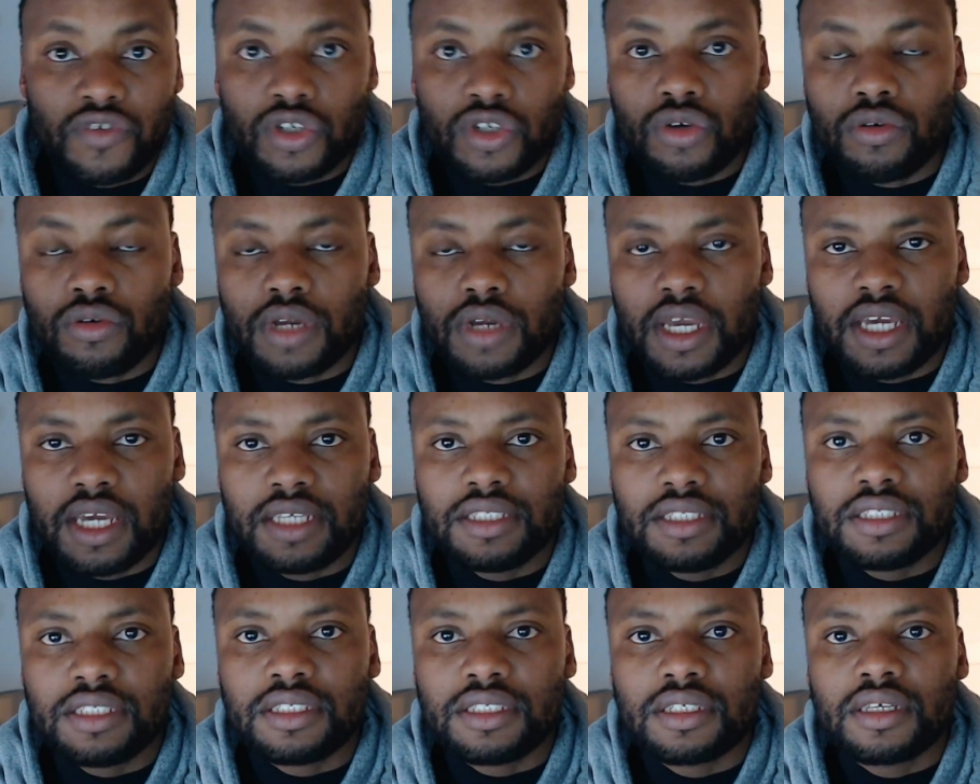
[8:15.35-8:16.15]
If you have
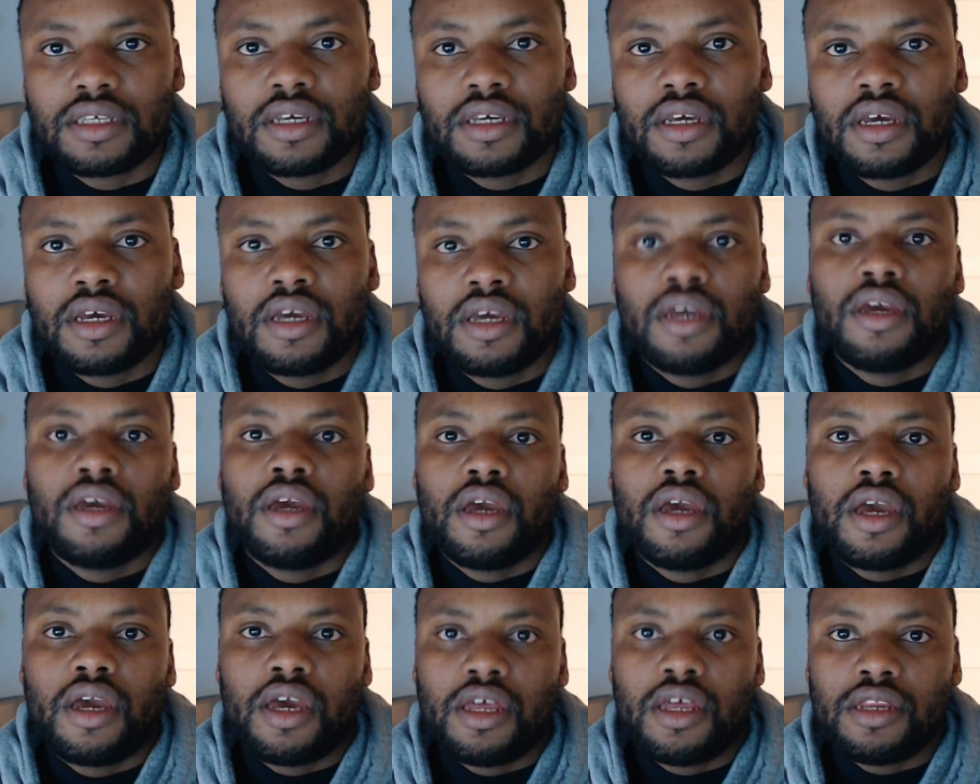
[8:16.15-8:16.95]
two kids,
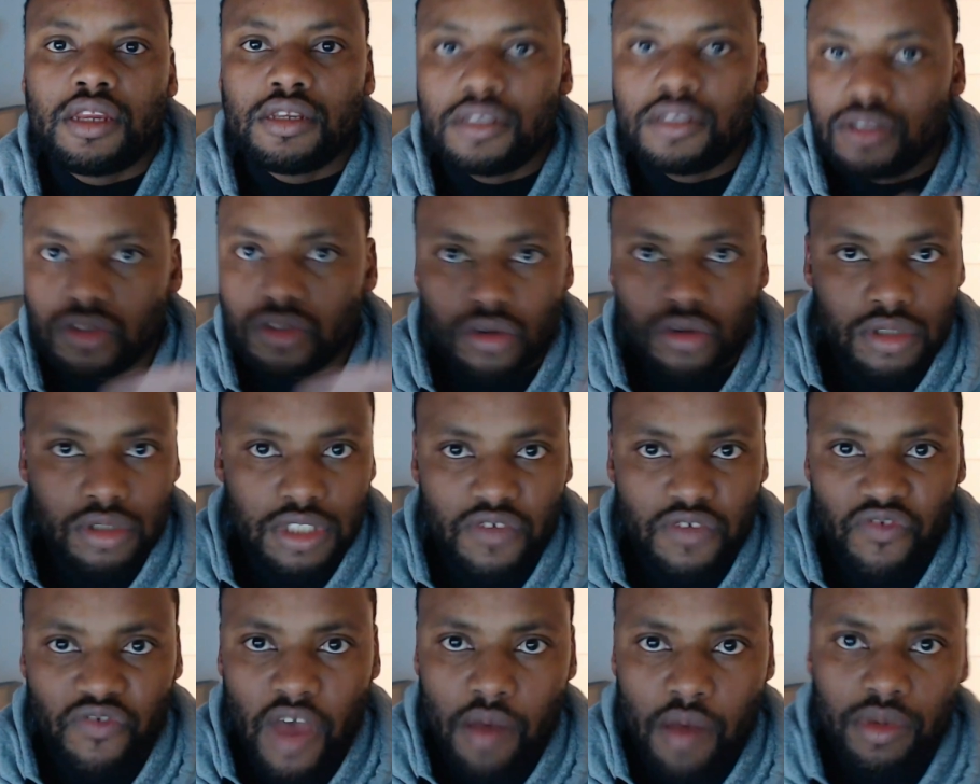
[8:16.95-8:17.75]

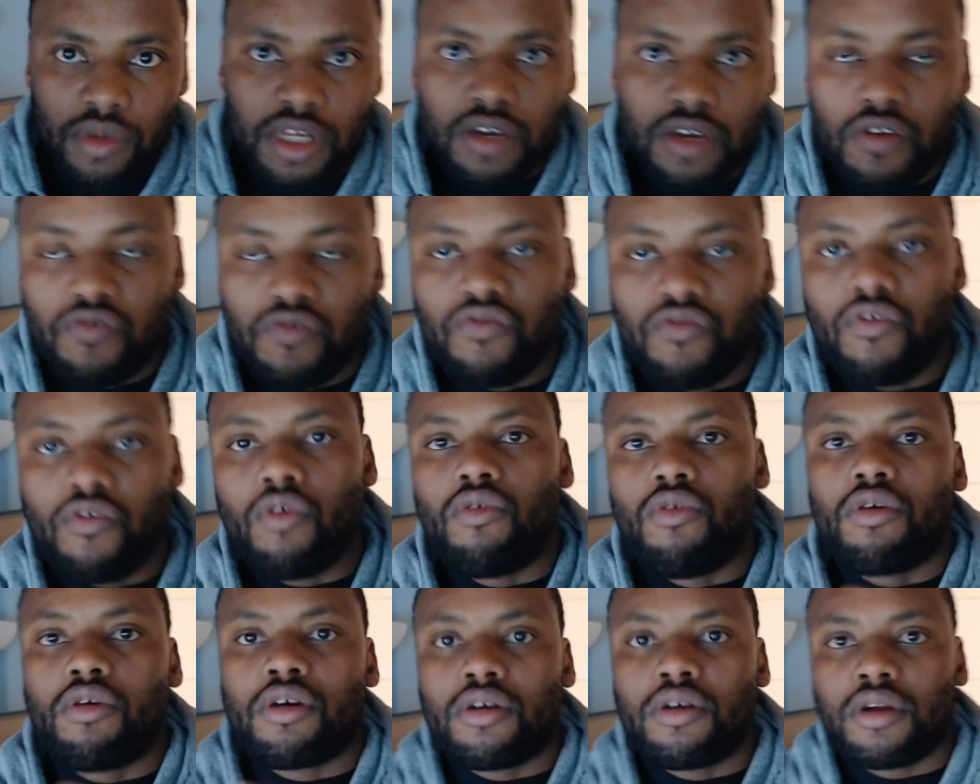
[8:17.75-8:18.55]
and so it's a family
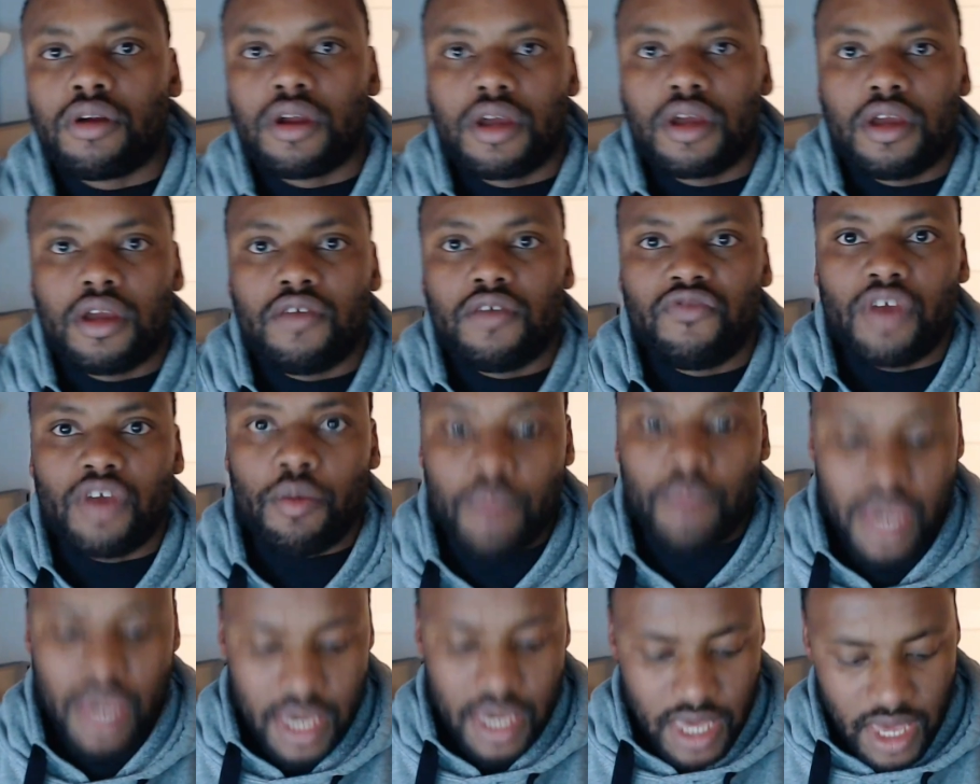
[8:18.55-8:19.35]
of four,
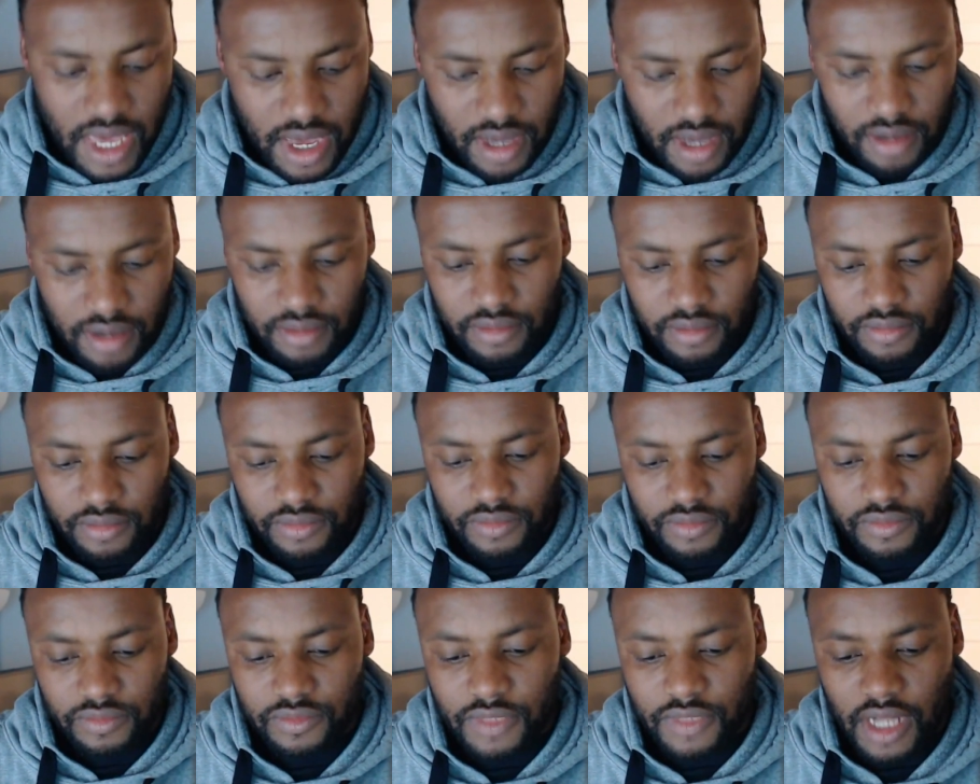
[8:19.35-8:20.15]
if you're
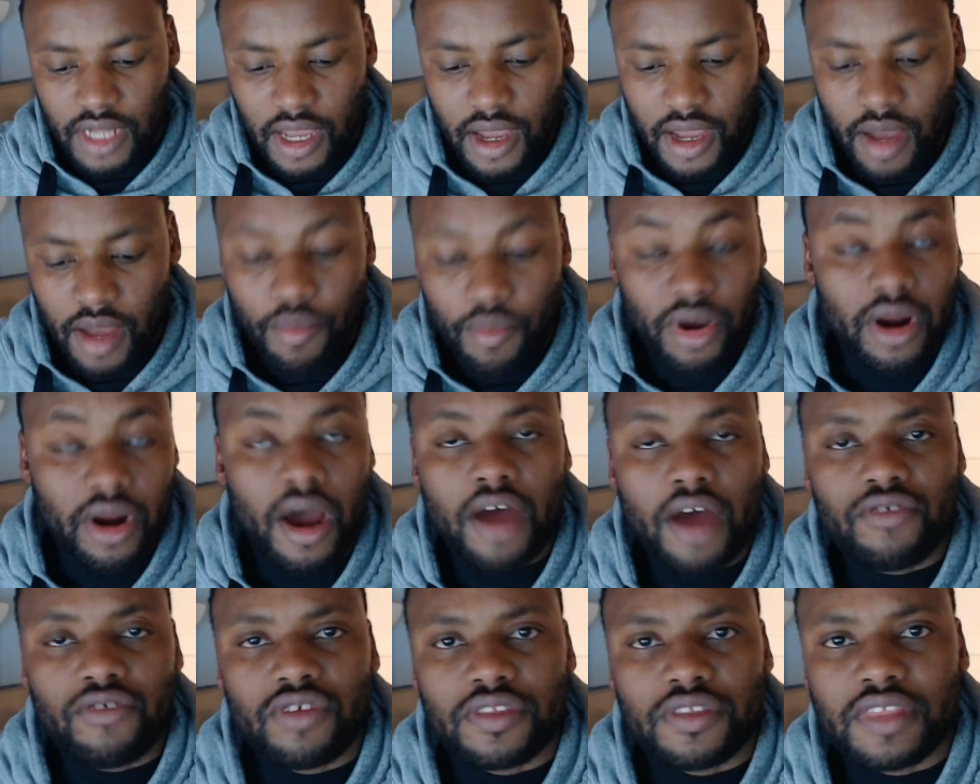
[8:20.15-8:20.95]
making
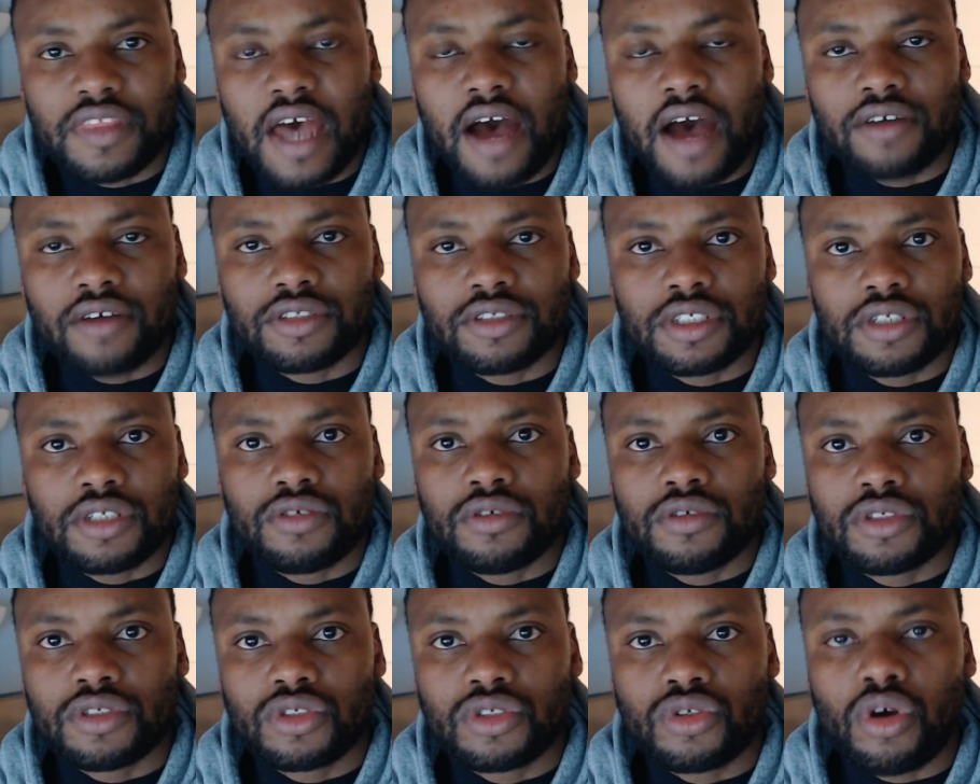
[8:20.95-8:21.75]
about
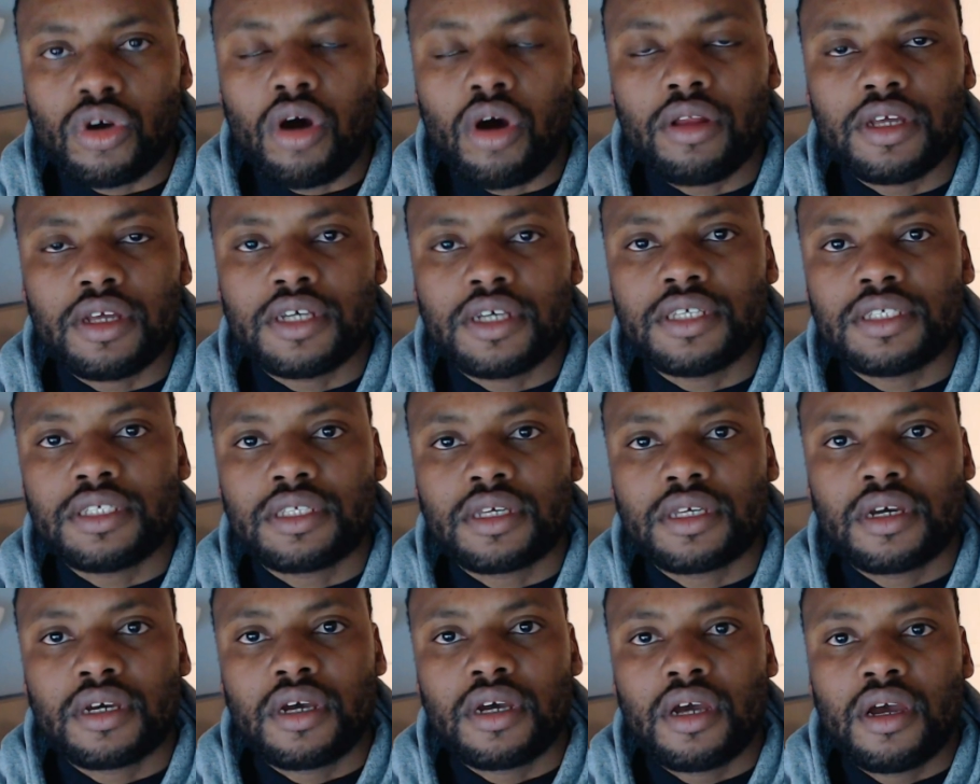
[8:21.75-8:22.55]
100,000 US
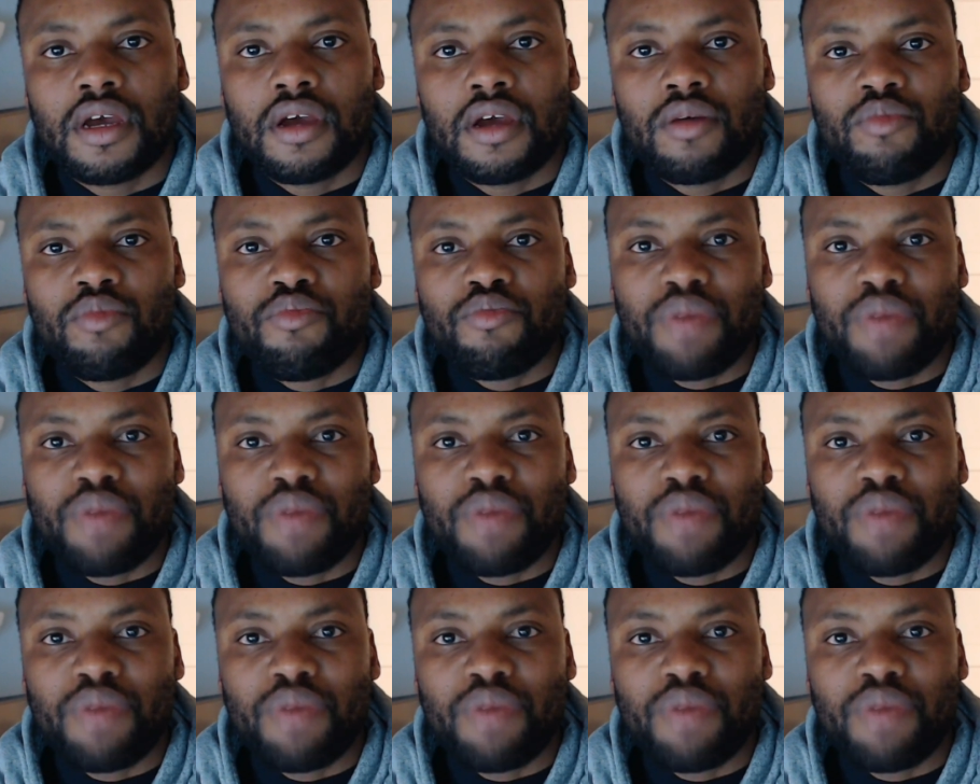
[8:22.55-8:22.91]
dollars,